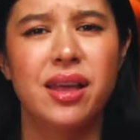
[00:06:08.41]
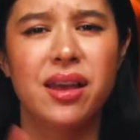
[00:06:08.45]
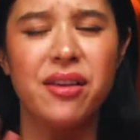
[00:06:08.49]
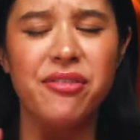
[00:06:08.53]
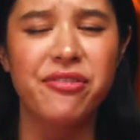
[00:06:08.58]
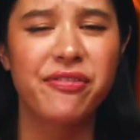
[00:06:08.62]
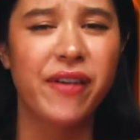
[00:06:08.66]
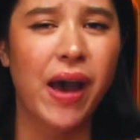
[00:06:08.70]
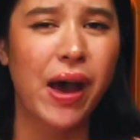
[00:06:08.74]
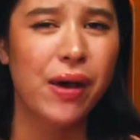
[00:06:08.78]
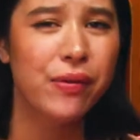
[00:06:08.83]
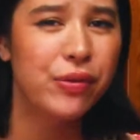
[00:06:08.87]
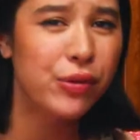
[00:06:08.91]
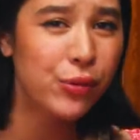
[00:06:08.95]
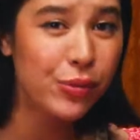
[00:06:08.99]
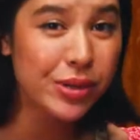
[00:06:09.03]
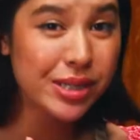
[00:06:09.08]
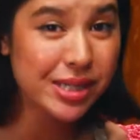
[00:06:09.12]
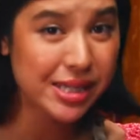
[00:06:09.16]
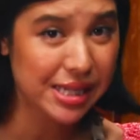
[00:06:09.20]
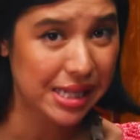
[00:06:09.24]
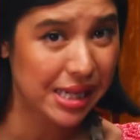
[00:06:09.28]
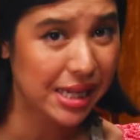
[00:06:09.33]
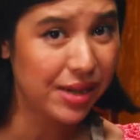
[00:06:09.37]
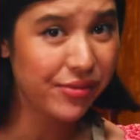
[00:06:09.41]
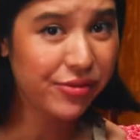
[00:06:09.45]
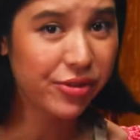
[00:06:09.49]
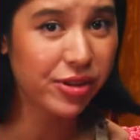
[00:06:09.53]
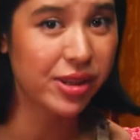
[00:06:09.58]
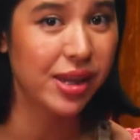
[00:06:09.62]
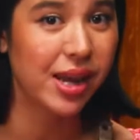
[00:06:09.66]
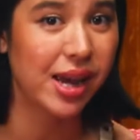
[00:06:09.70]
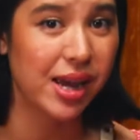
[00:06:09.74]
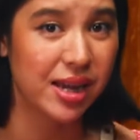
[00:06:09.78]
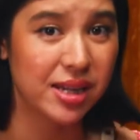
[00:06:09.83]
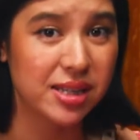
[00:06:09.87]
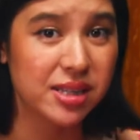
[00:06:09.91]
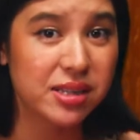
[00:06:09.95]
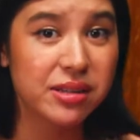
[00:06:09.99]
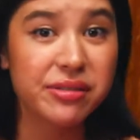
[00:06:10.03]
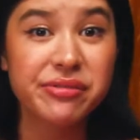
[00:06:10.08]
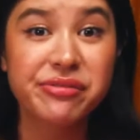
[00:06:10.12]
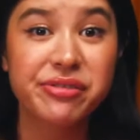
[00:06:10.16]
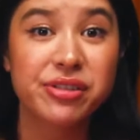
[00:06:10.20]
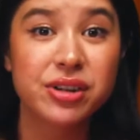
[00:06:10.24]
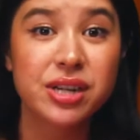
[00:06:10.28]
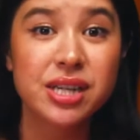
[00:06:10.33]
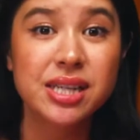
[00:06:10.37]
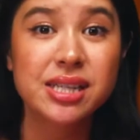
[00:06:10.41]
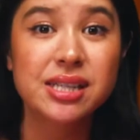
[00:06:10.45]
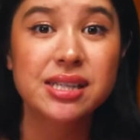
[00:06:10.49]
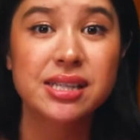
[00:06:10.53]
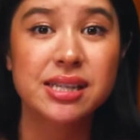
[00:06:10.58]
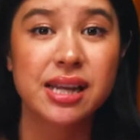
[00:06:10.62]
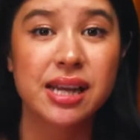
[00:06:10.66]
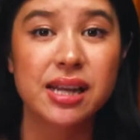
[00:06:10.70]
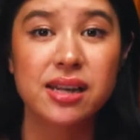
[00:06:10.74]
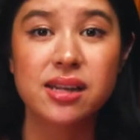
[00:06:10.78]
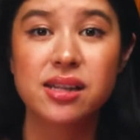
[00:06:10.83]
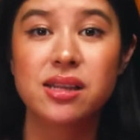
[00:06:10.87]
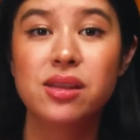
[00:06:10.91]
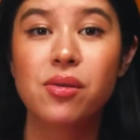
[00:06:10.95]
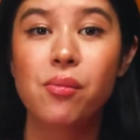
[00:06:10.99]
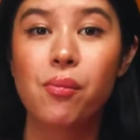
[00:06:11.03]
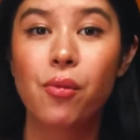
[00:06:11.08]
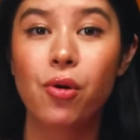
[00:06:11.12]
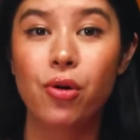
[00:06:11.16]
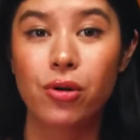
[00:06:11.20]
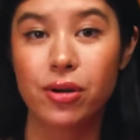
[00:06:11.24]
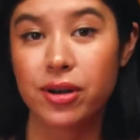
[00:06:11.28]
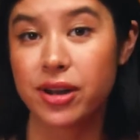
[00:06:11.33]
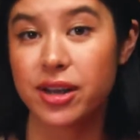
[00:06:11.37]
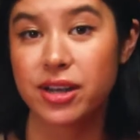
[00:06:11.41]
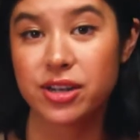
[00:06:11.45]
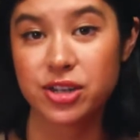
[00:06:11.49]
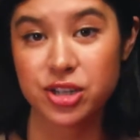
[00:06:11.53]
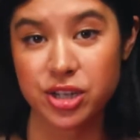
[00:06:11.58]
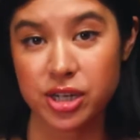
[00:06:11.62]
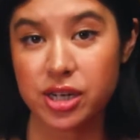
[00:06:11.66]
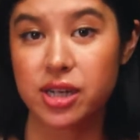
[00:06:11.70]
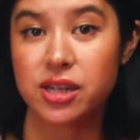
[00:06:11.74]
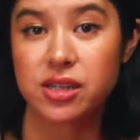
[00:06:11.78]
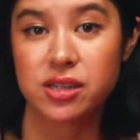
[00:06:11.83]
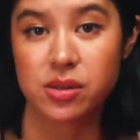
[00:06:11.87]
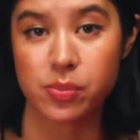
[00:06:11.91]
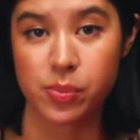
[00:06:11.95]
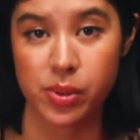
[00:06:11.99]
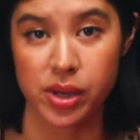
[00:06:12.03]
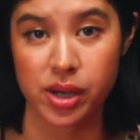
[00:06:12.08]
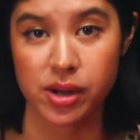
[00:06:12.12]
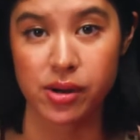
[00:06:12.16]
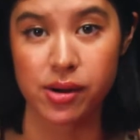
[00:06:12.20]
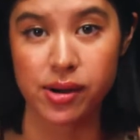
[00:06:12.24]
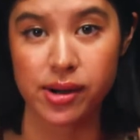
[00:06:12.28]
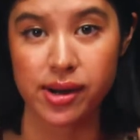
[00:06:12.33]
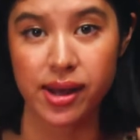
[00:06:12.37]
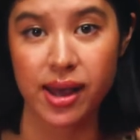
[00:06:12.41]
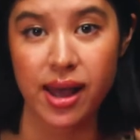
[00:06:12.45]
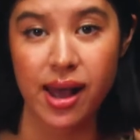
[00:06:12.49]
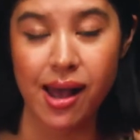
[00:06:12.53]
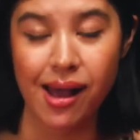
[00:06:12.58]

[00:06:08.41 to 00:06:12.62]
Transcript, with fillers: They found the receipt for the antifreeze dated the morning she disappeared,